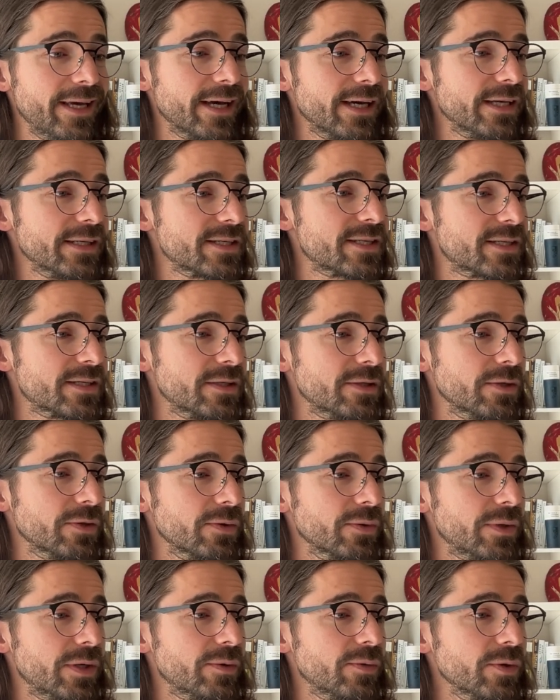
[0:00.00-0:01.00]
yeah,
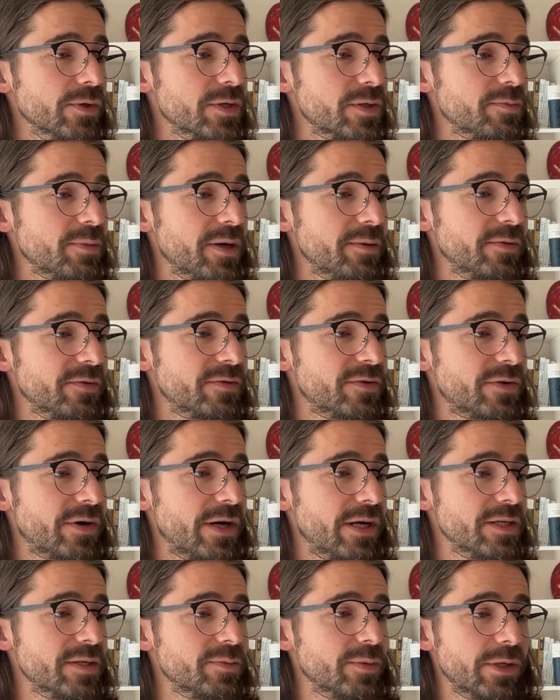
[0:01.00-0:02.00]
so that was Map of
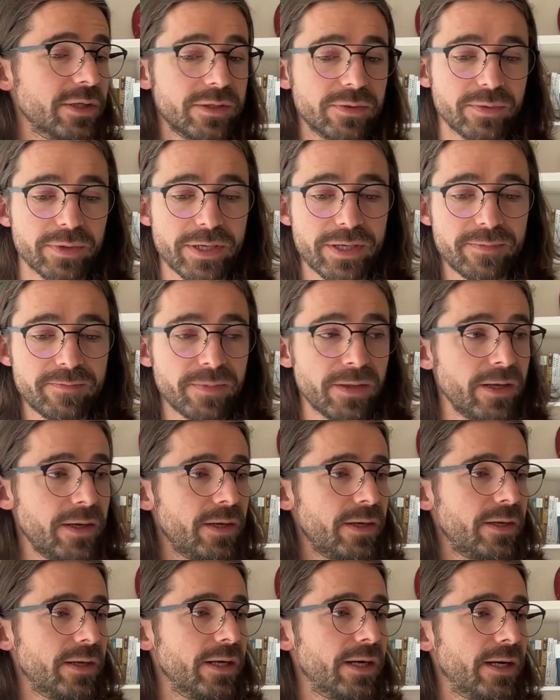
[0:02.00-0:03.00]
Trans, by the way.
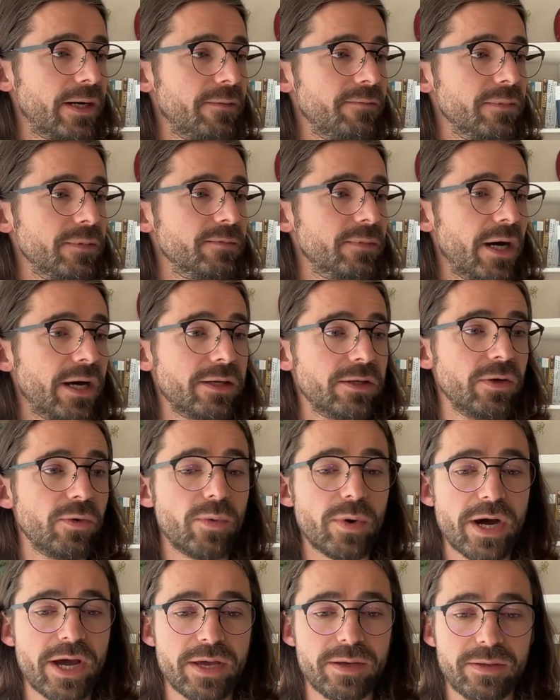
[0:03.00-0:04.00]
Uh, I don't know
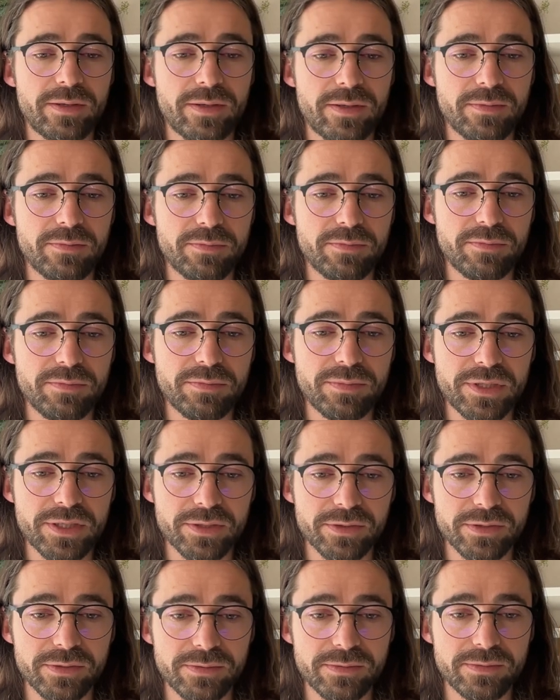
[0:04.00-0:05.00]
why
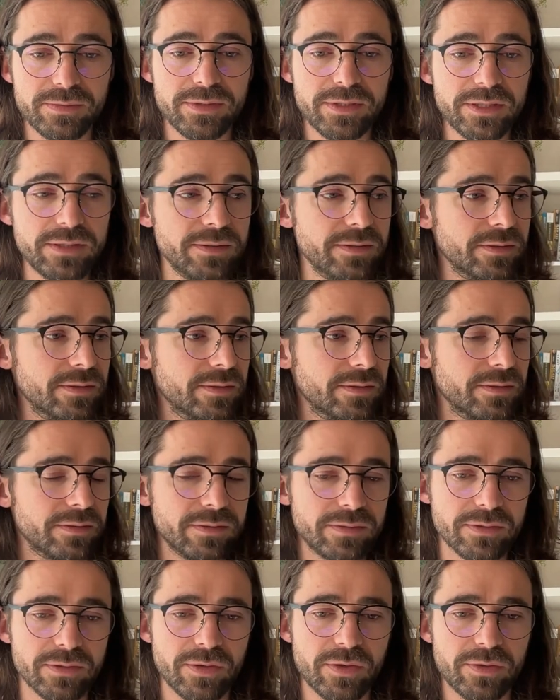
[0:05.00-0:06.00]
Miro
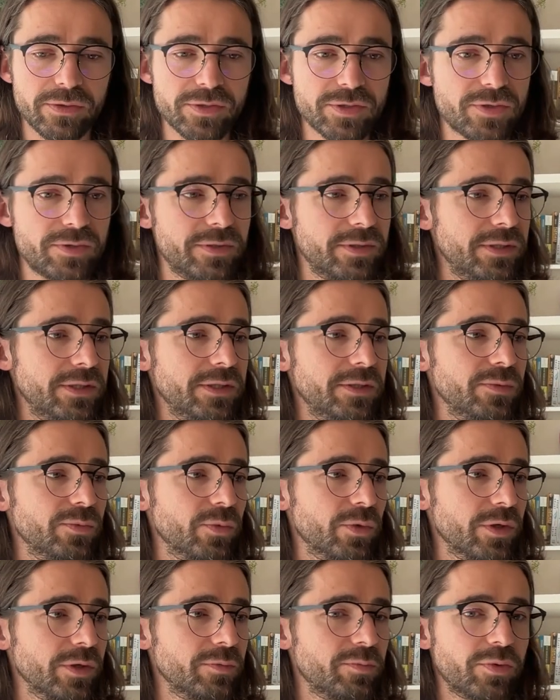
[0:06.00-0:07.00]
didn't launch or
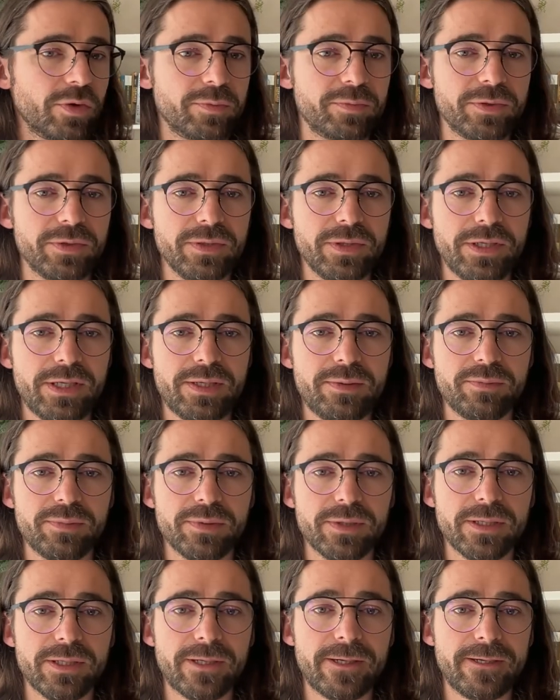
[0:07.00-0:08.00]
didn't work properly,
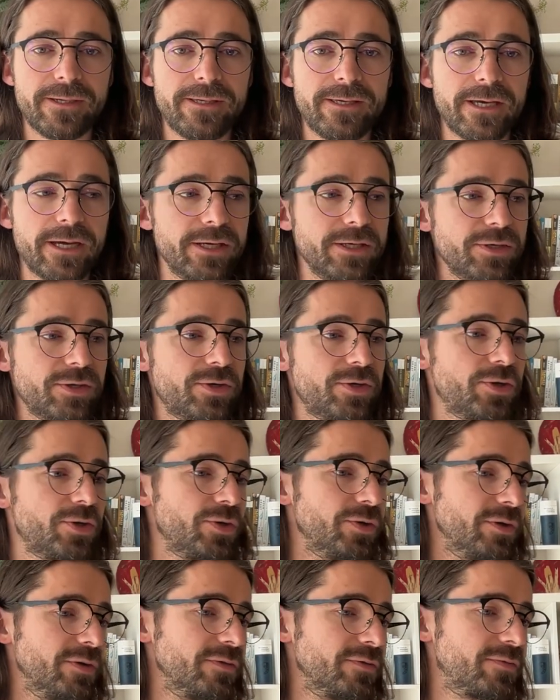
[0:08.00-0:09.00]
but yeah, it
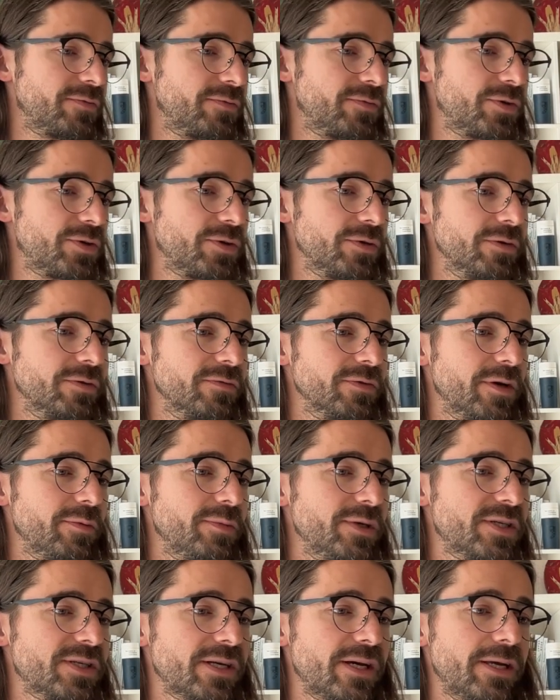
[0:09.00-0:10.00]
should have, should have. Let
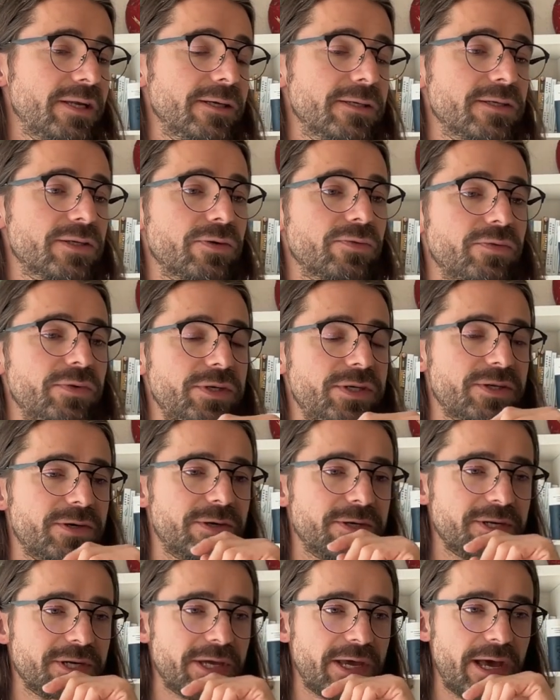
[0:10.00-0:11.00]
me sign in. So
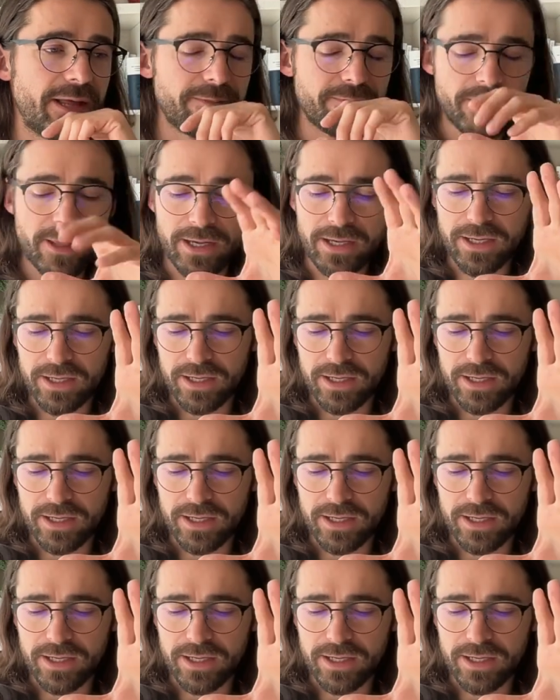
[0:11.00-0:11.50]
research again